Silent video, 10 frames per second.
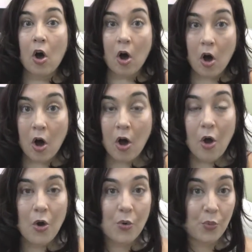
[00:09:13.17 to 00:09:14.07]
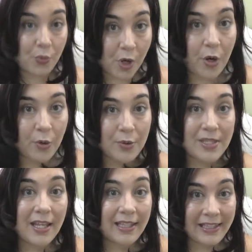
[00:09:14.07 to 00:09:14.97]
All
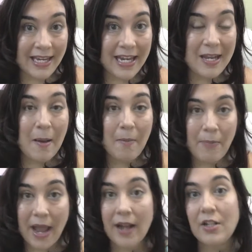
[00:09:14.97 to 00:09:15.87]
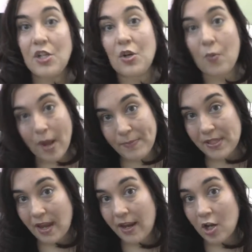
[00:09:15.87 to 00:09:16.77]
roads lead back to your
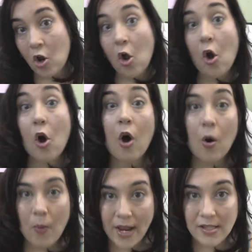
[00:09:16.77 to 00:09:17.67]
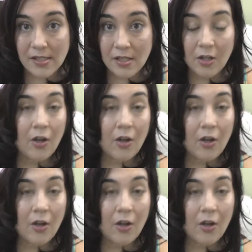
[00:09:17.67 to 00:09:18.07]
website. Always.